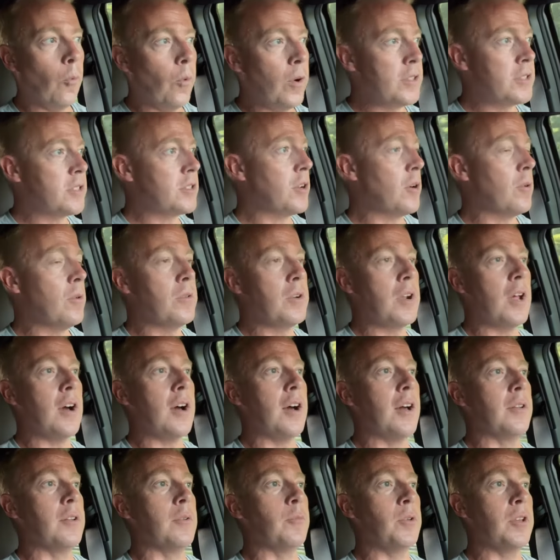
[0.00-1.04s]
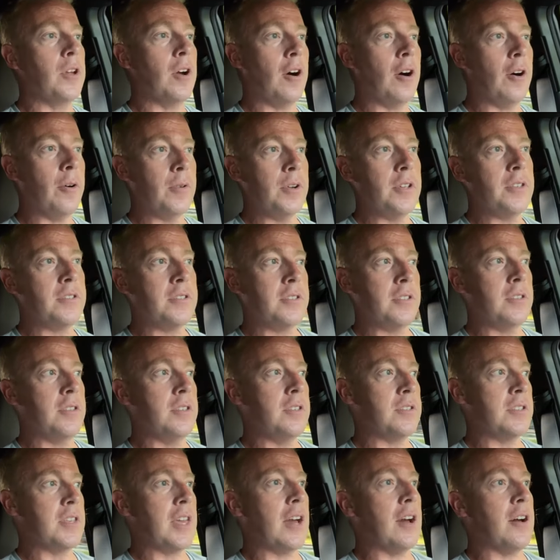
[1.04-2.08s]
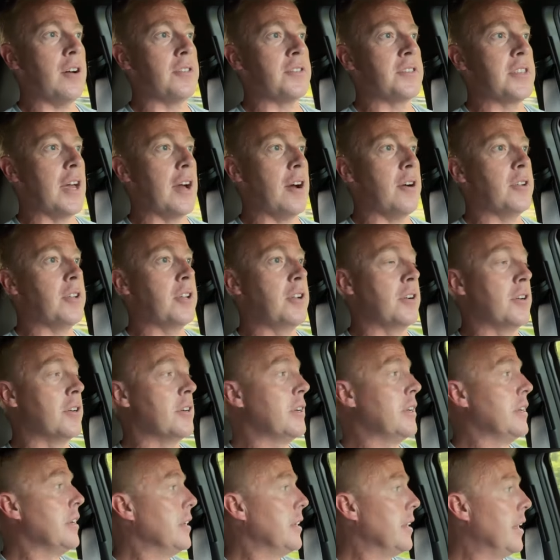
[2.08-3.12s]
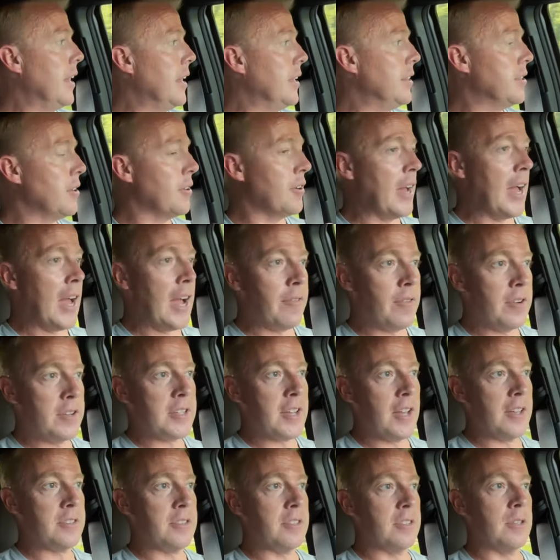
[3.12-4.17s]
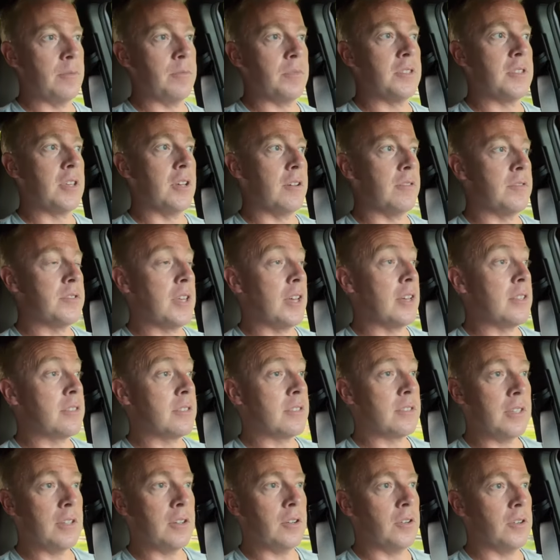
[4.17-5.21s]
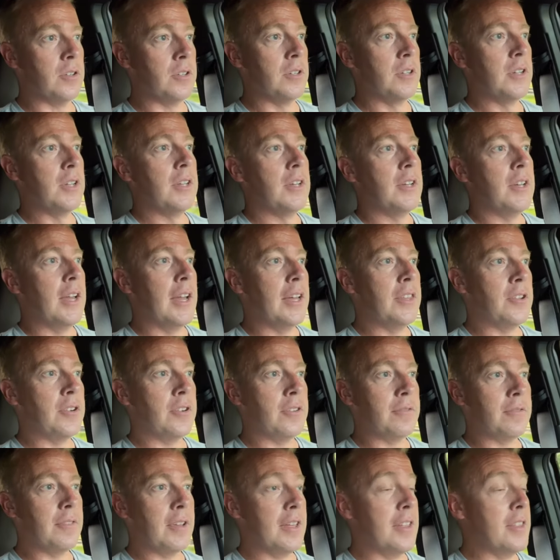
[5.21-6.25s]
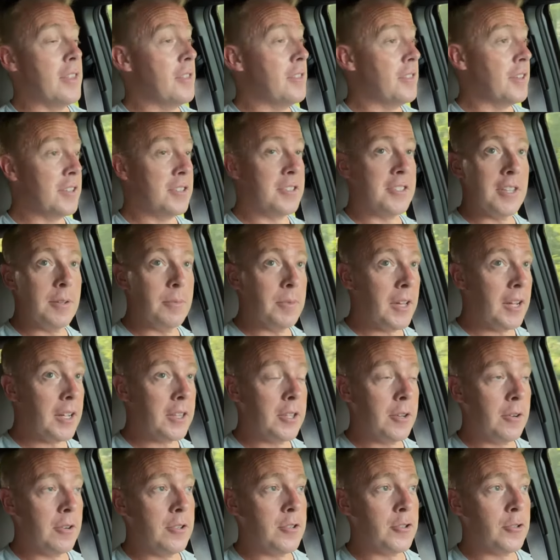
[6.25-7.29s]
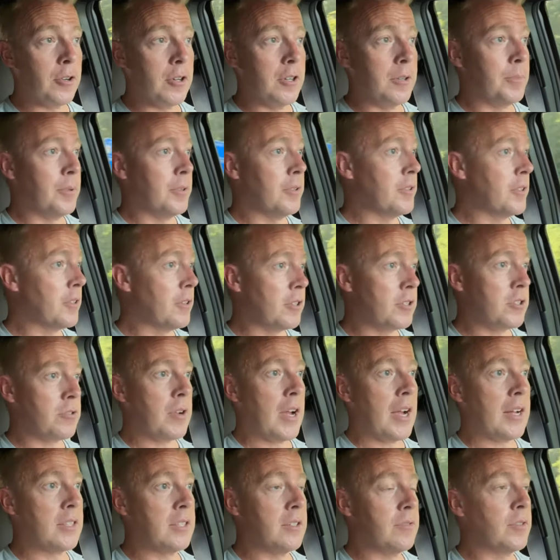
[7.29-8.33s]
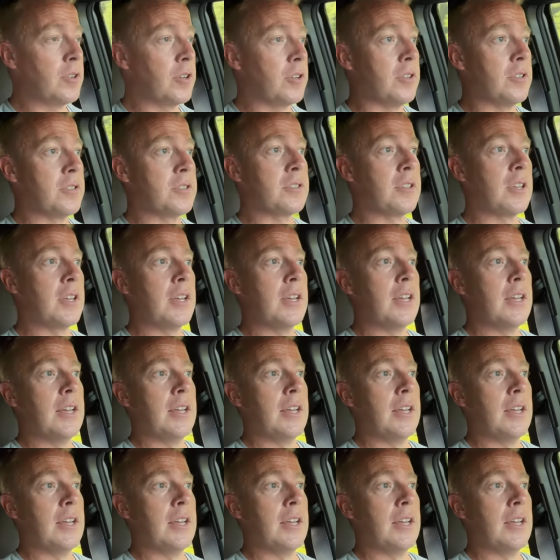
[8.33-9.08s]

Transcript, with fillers: What's going on? We always see these gals out here, and they're advertising themselves as single, and they seem like they're enjoyable. They're attractive girls.